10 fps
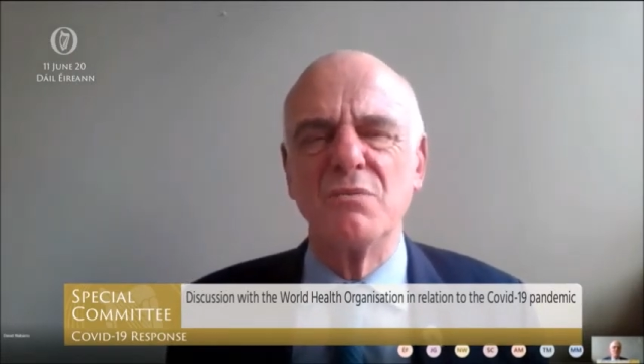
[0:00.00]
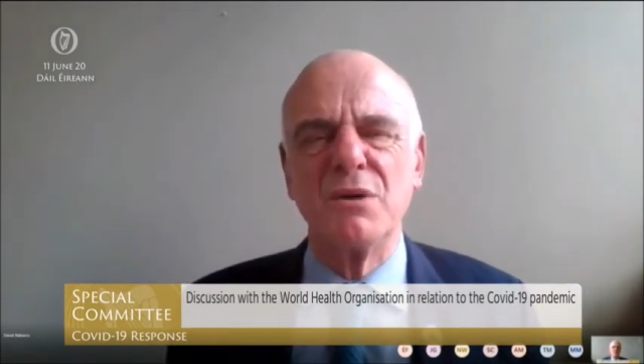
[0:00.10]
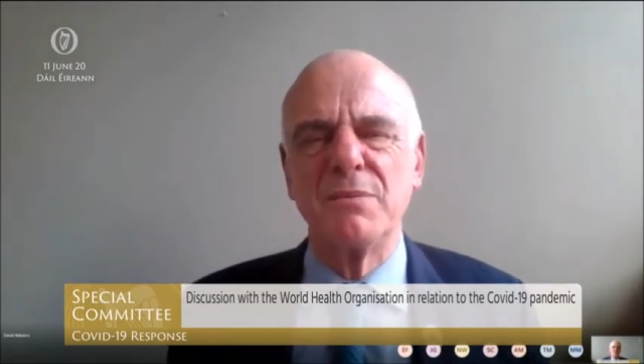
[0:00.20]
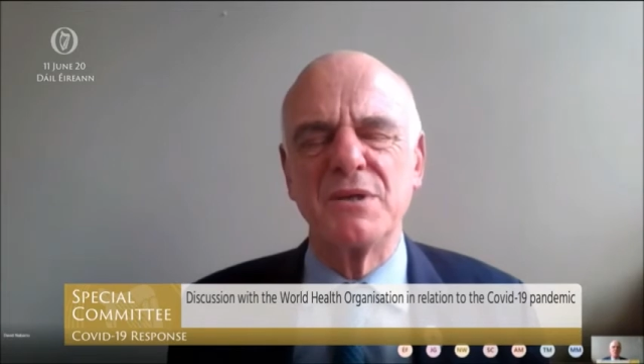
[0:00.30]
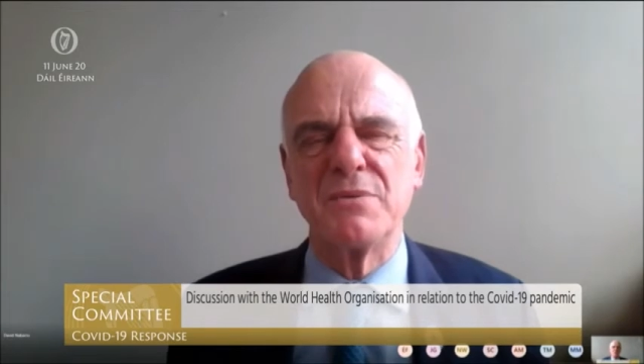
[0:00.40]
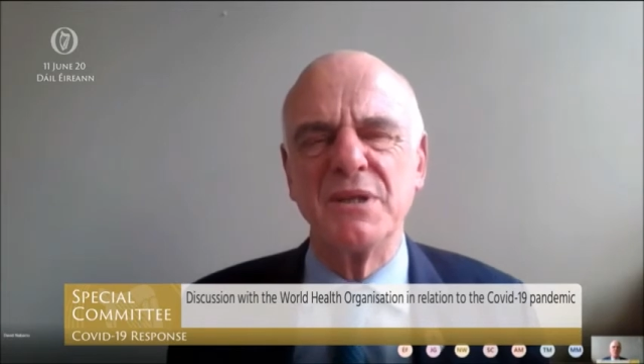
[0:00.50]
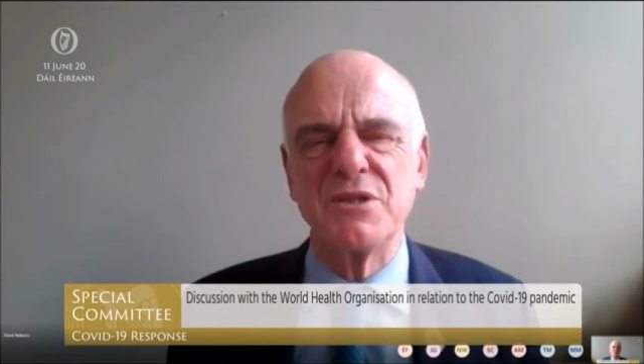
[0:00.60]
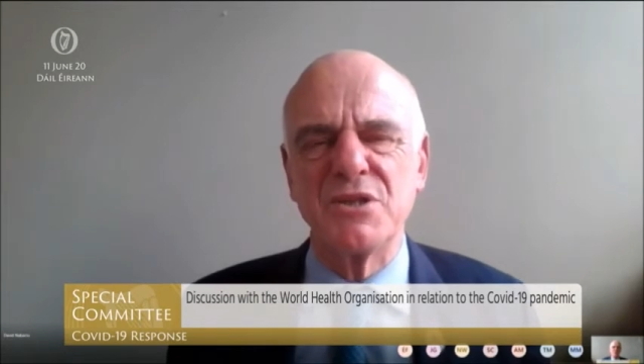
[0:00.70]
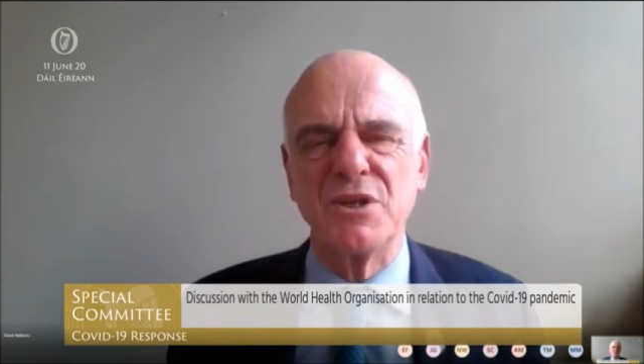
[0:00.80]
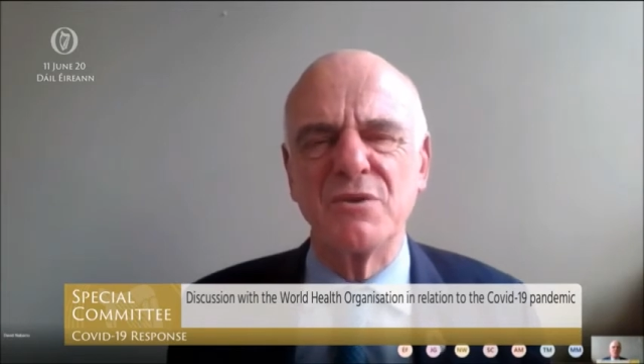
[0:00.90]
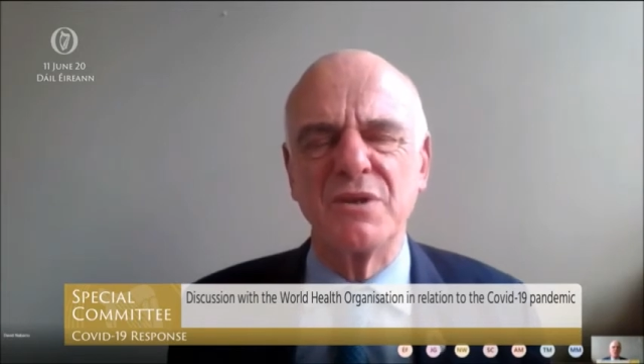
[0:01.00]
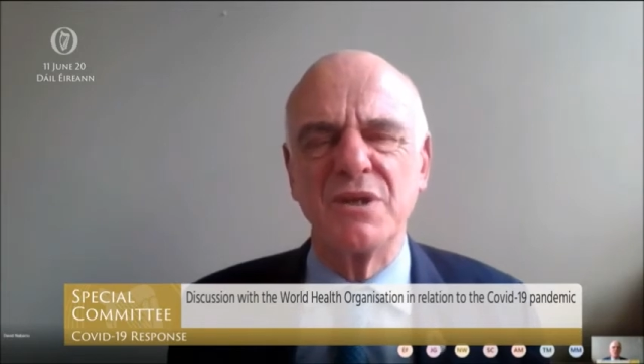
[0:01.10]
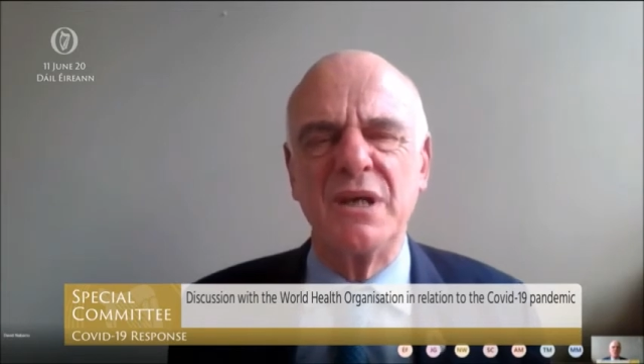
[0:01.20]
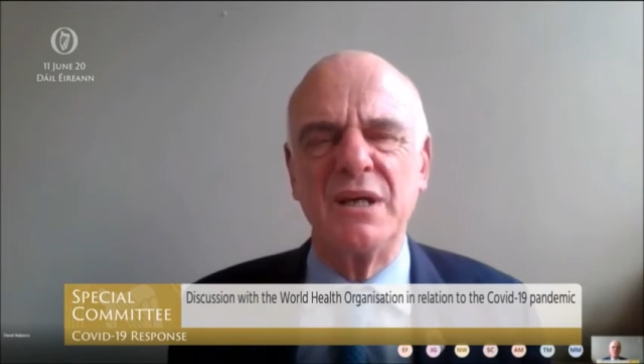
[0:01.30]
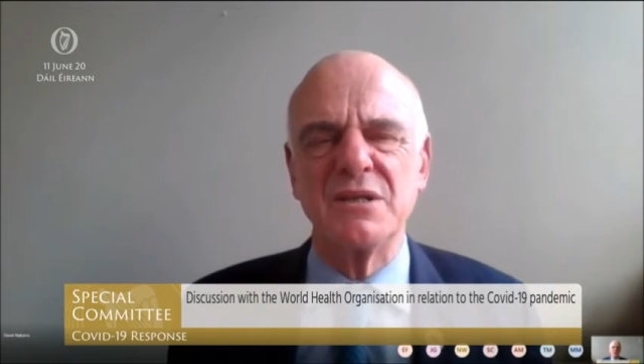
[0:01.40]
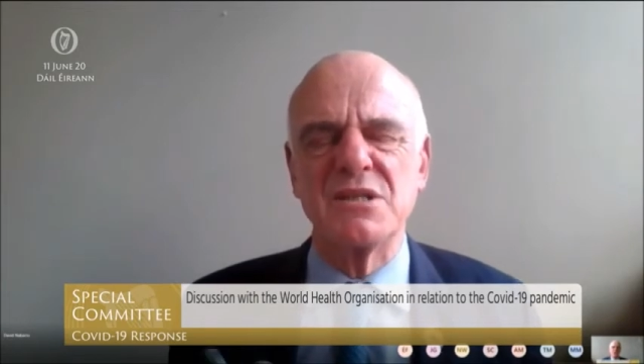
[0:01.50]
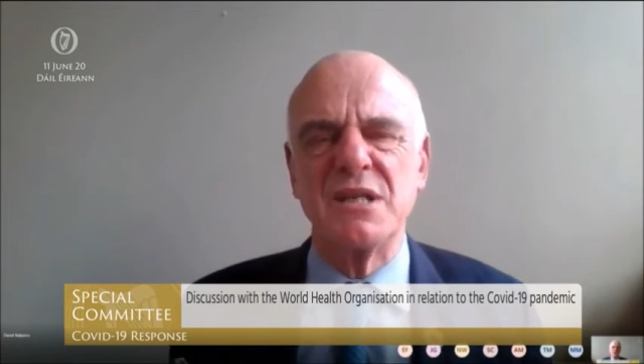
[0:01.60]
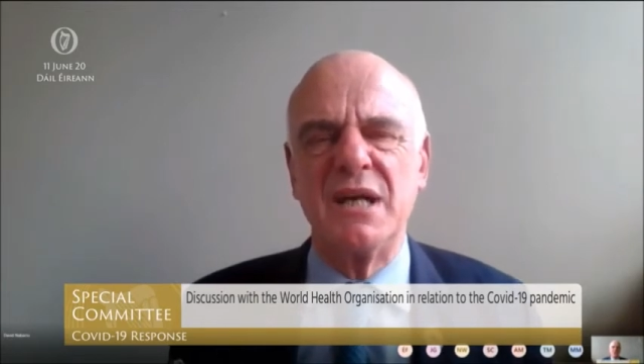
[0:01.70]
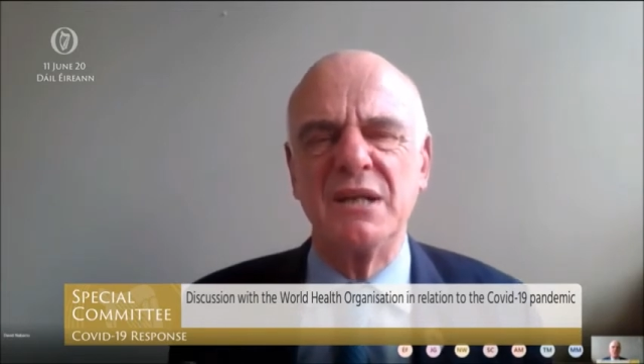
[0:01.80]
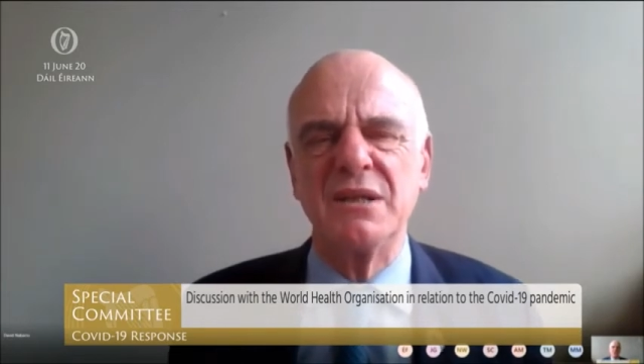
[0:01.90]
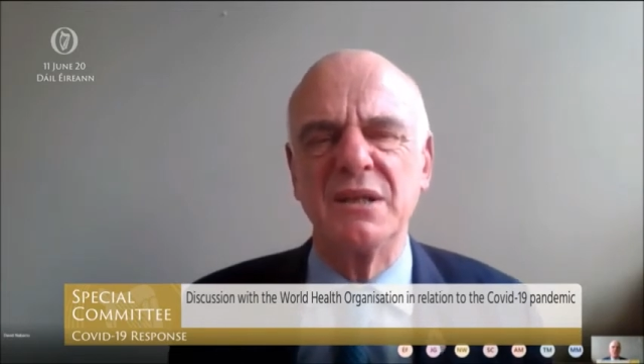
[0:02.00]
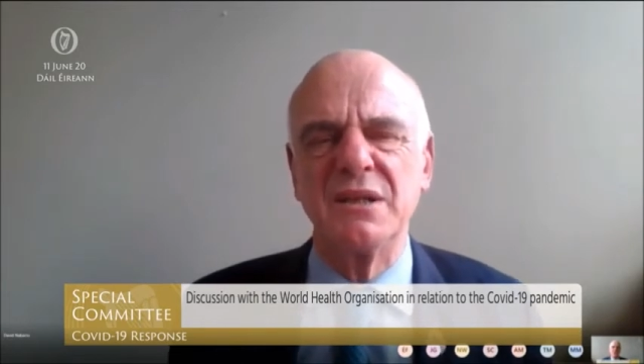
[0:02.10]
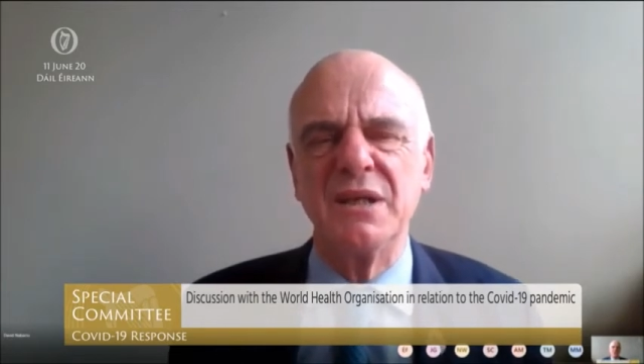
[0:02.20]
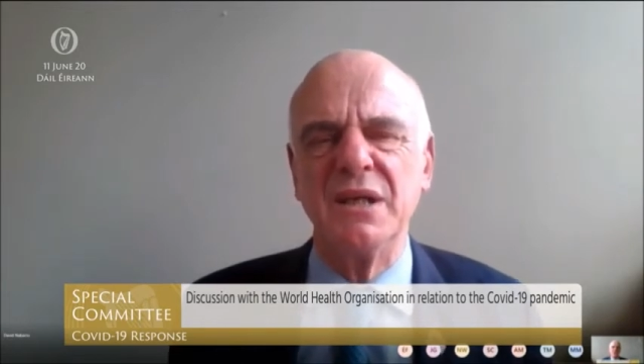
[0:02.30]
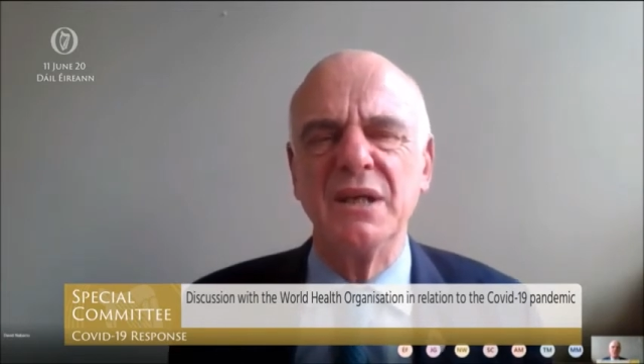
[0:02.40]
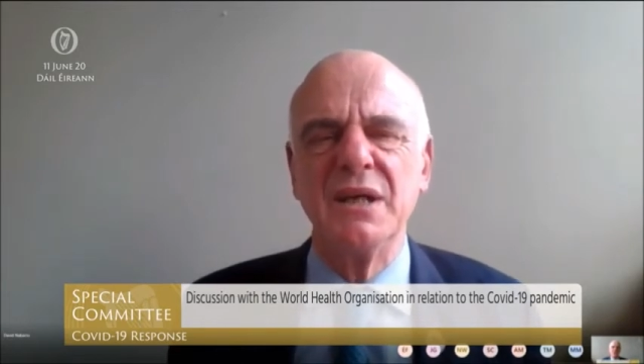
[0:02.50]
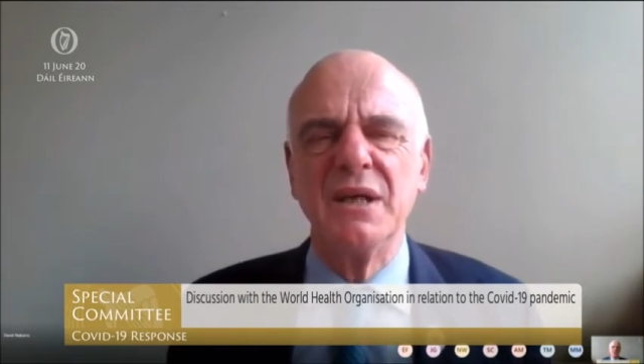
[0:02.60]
Well, between the children, I understand that the